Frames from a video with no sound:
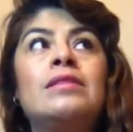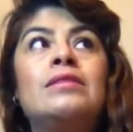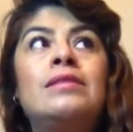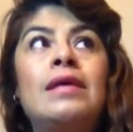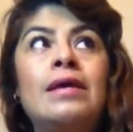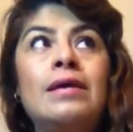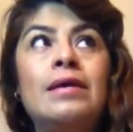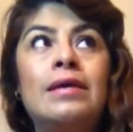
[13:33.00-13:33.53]

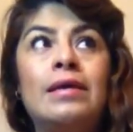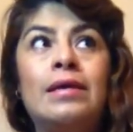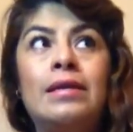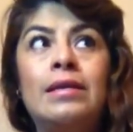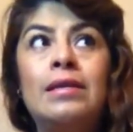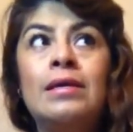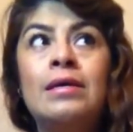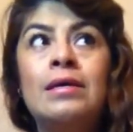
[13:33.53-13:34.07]

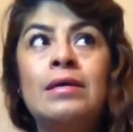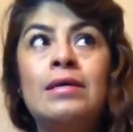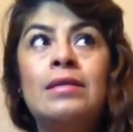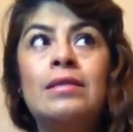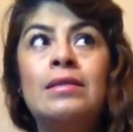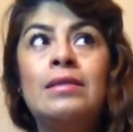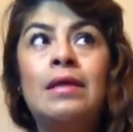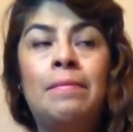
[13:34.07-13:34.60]
thinking
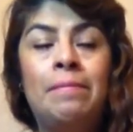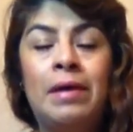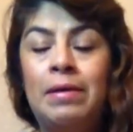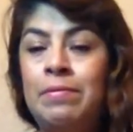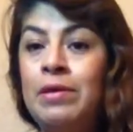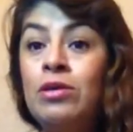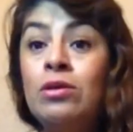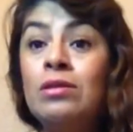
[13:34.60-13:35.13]
that
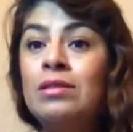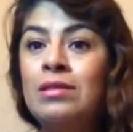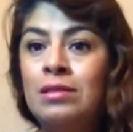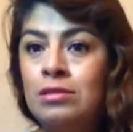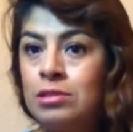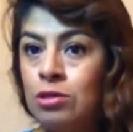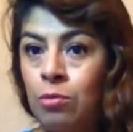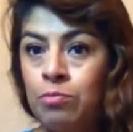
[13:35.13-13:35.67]
maybe
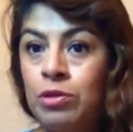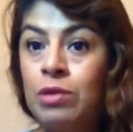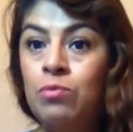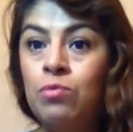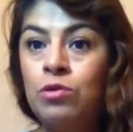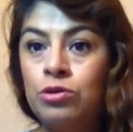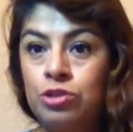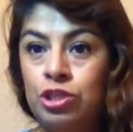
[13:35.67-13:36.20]

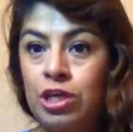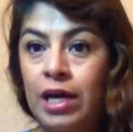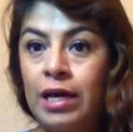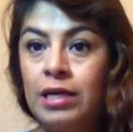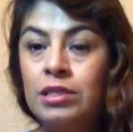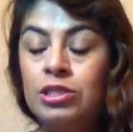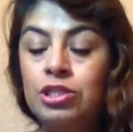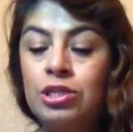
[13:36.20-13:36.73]
something will
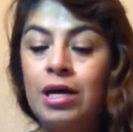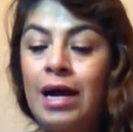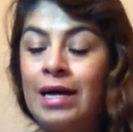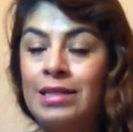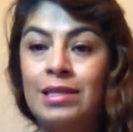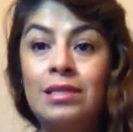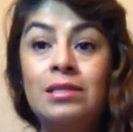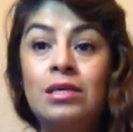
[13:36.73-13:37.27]
change, I
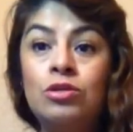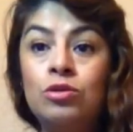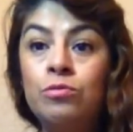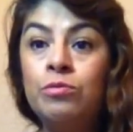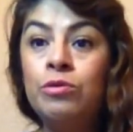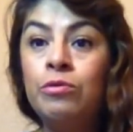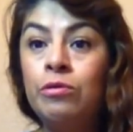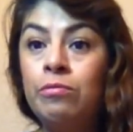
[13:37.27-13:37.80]
think that you
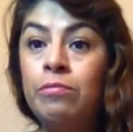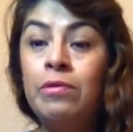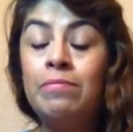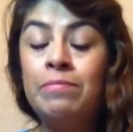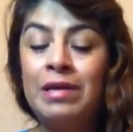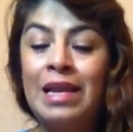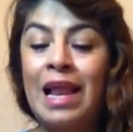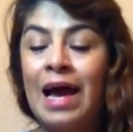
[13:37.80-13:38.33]
will
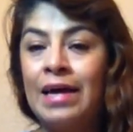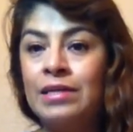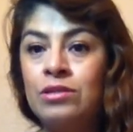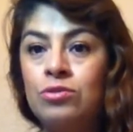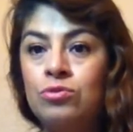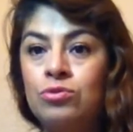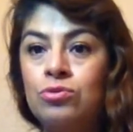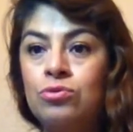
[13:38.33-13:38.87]
be lying
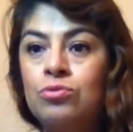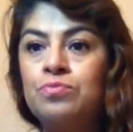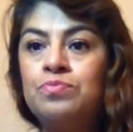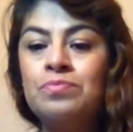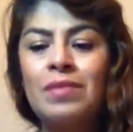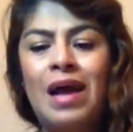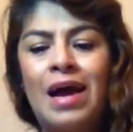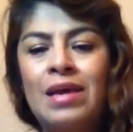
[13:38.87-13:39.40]
to you.
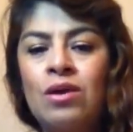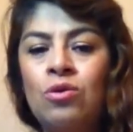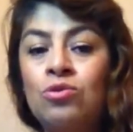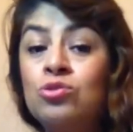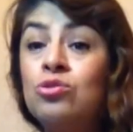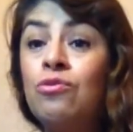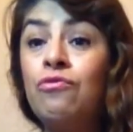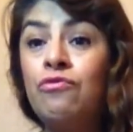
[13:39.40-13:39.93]
I
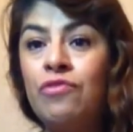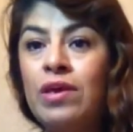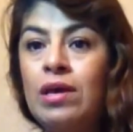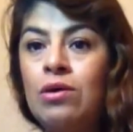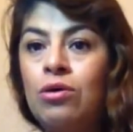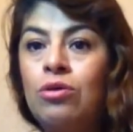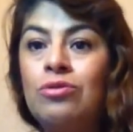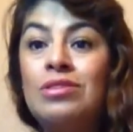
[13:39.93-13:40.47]
also
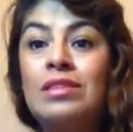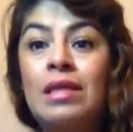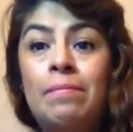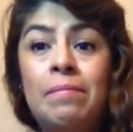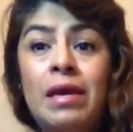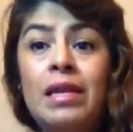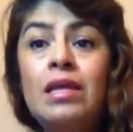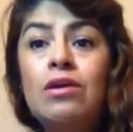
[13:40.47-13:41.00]
feel
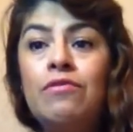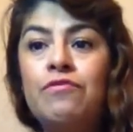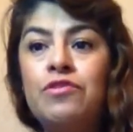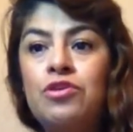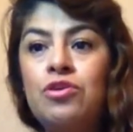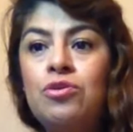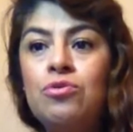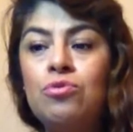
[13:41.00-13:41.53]
that many
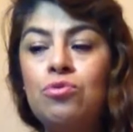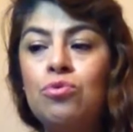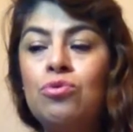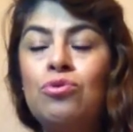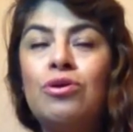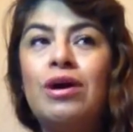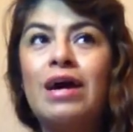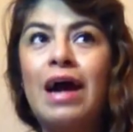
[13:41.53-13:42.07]
of
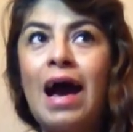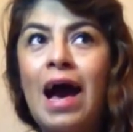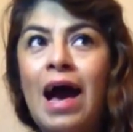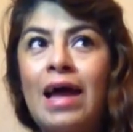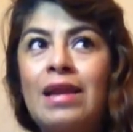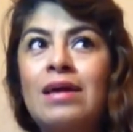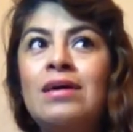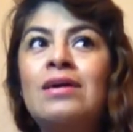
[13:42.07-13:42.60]
you
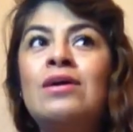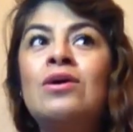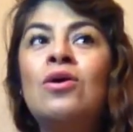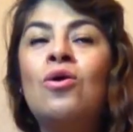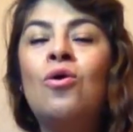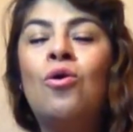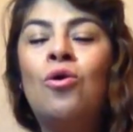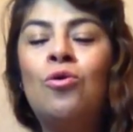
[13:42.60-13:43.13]
had
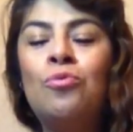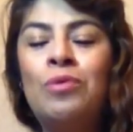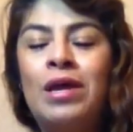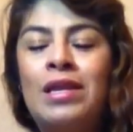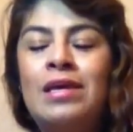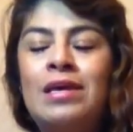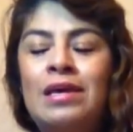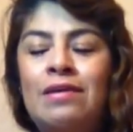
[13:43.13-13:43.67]

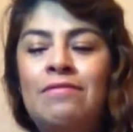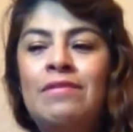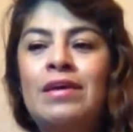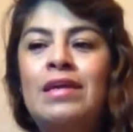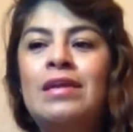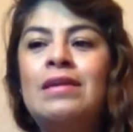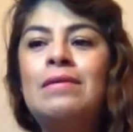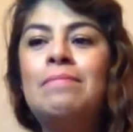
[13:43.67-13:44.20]
already
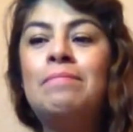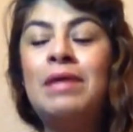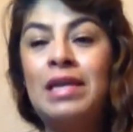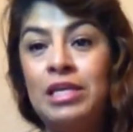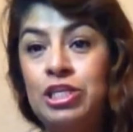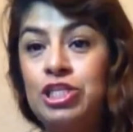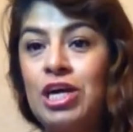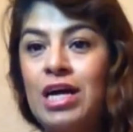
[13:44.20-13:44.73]
given
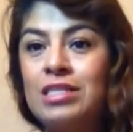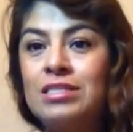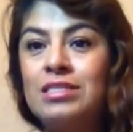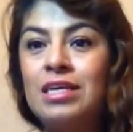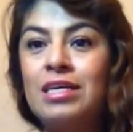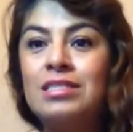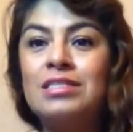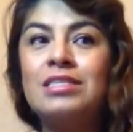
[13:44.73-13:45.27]
many
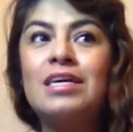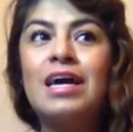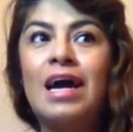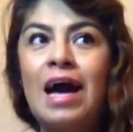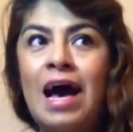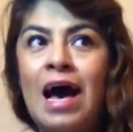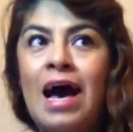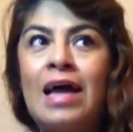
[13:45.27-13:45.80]
chances,
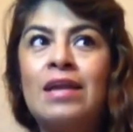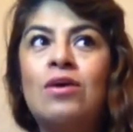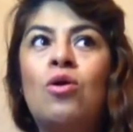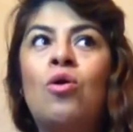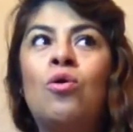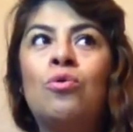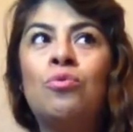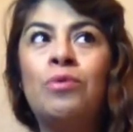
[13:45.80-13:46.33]
had
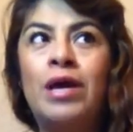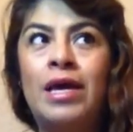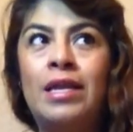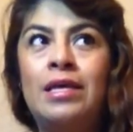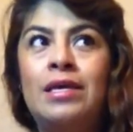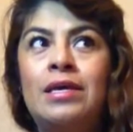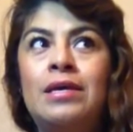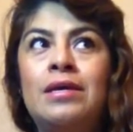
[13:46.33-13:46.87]

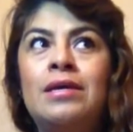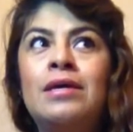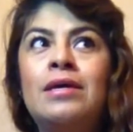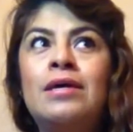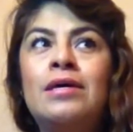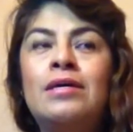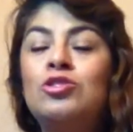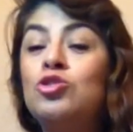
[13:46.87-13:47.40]
already
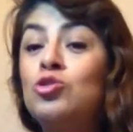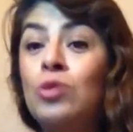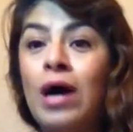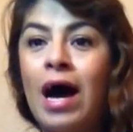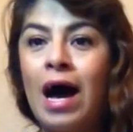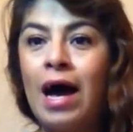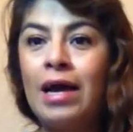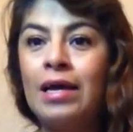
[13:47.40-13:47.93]

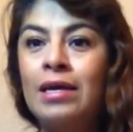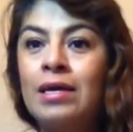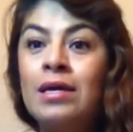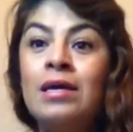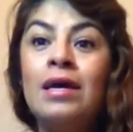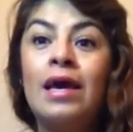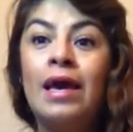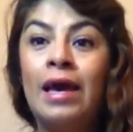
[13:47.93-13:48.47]
tried,
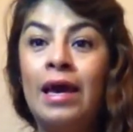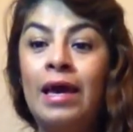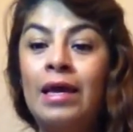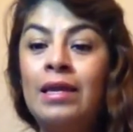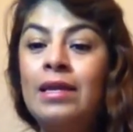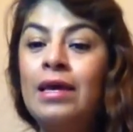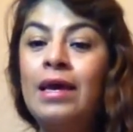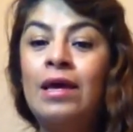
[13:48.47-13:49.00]

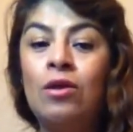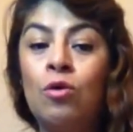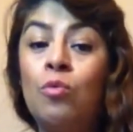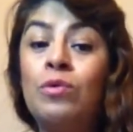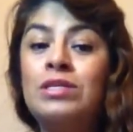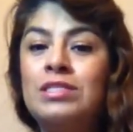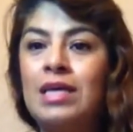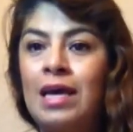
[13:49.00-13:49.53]
and it
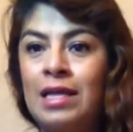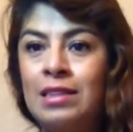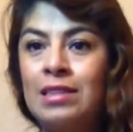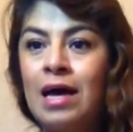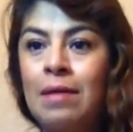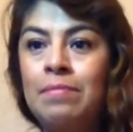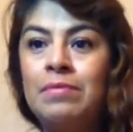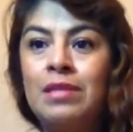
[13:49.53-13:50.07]
always ends
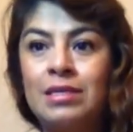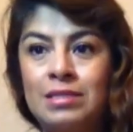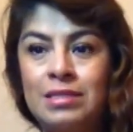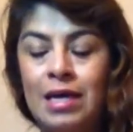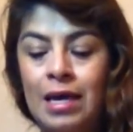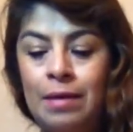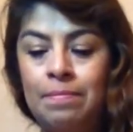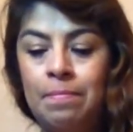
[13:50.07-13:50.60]
up the
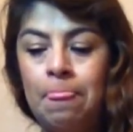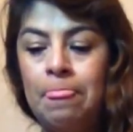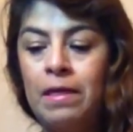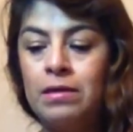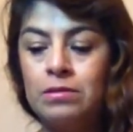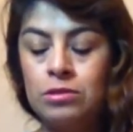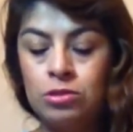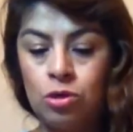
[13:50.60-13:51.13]
same.
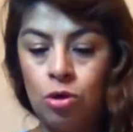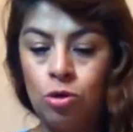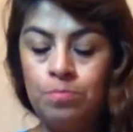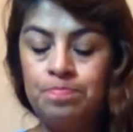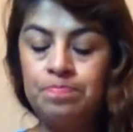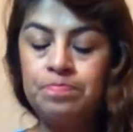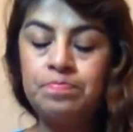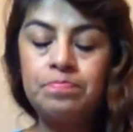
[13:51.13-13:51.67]

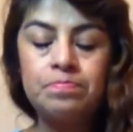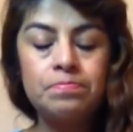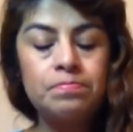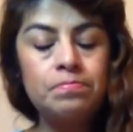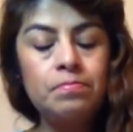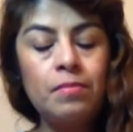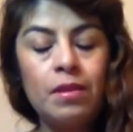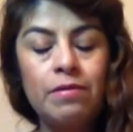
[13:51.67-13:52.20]
So
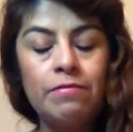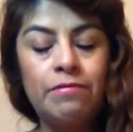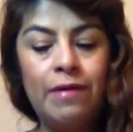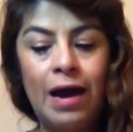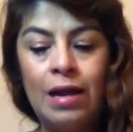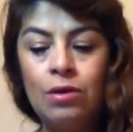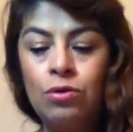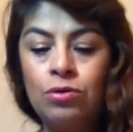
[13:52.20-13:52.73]

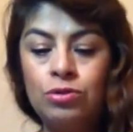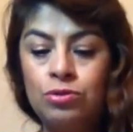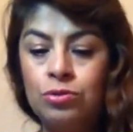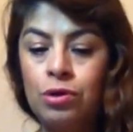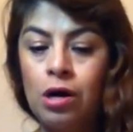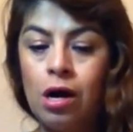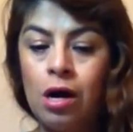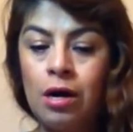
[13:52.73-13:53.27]
follow
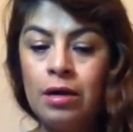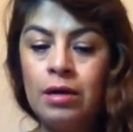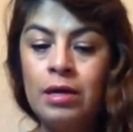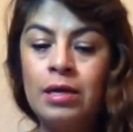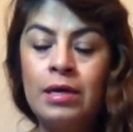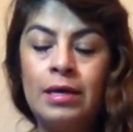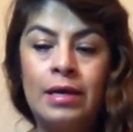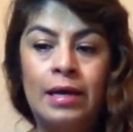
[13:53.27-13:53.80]
your heart,
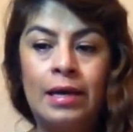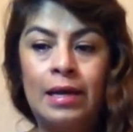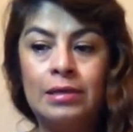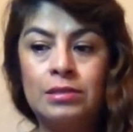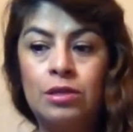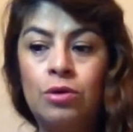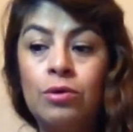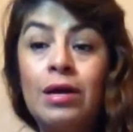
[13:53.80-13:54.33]
and
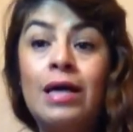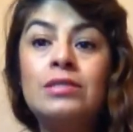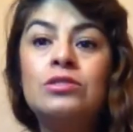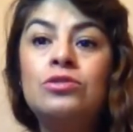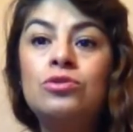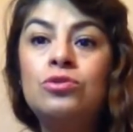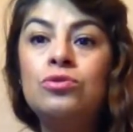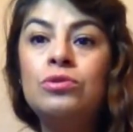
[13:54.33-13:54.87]
as long
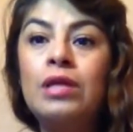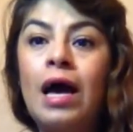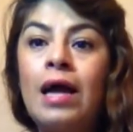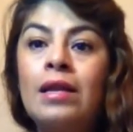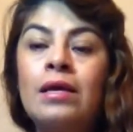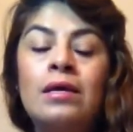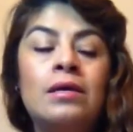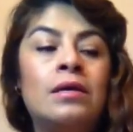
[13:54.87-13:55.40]
as you do
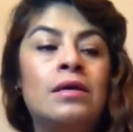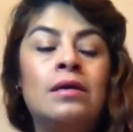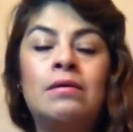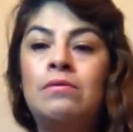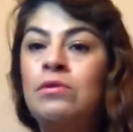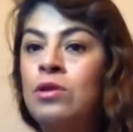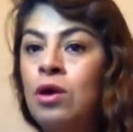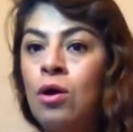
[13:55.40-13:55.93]
that,
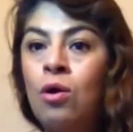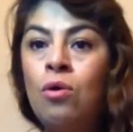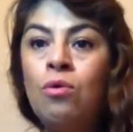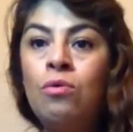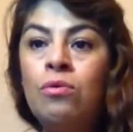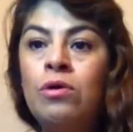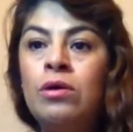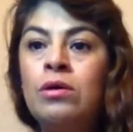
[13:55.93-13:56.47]

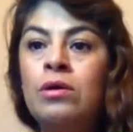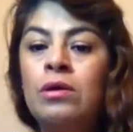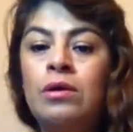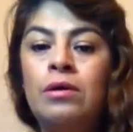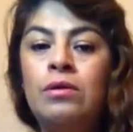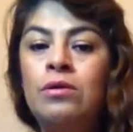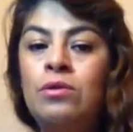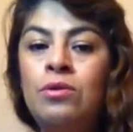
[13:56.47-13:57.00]
know
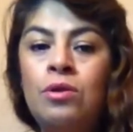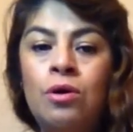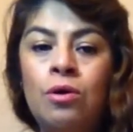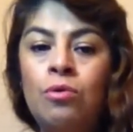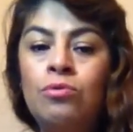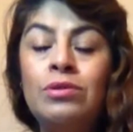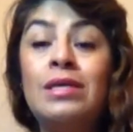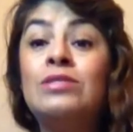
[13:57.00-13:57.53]

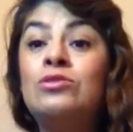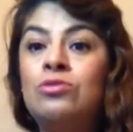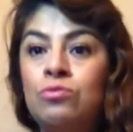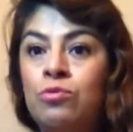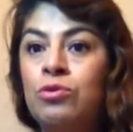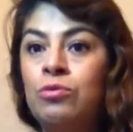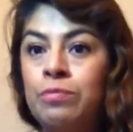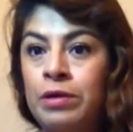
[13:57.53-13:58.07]
that you
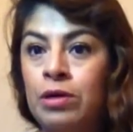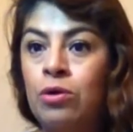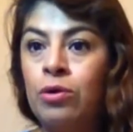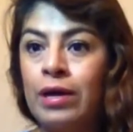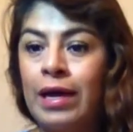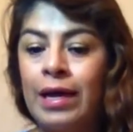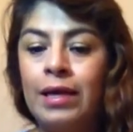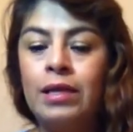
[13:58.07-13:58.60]
will be
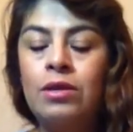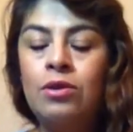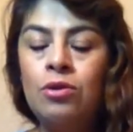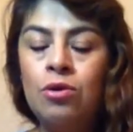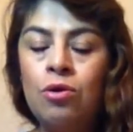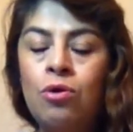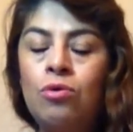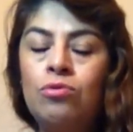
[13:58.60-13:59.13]
okay.
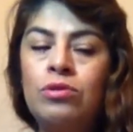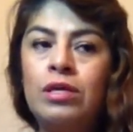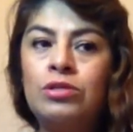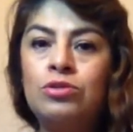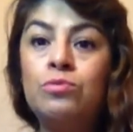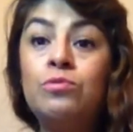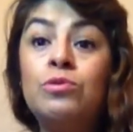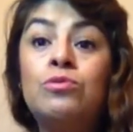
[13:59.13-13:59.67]
Know that
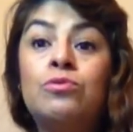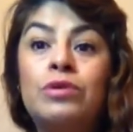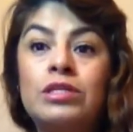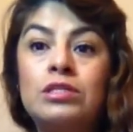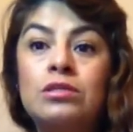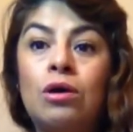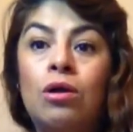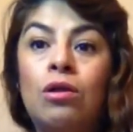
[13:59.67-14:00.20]
you will
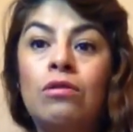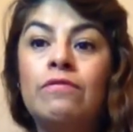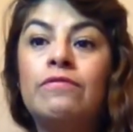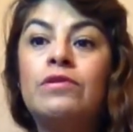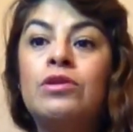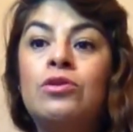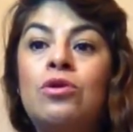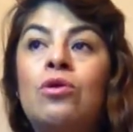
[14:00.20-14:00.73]

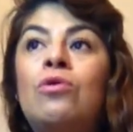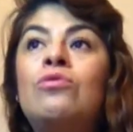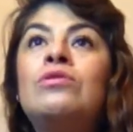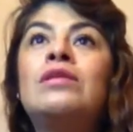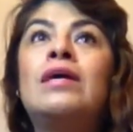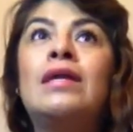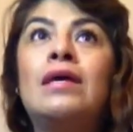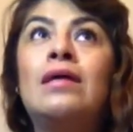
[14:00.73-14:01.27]
resolve.
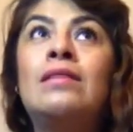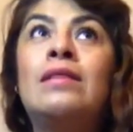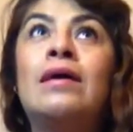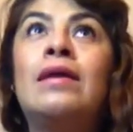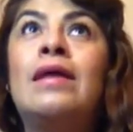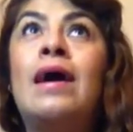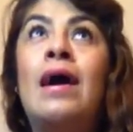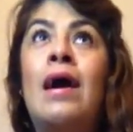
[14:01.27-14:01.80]
Know that
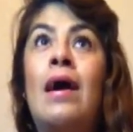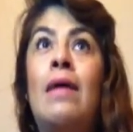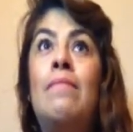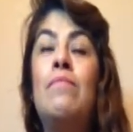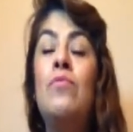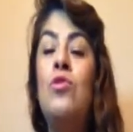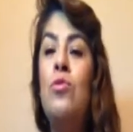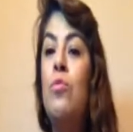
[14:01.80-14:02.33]

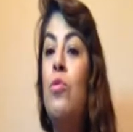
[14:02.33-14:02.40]
you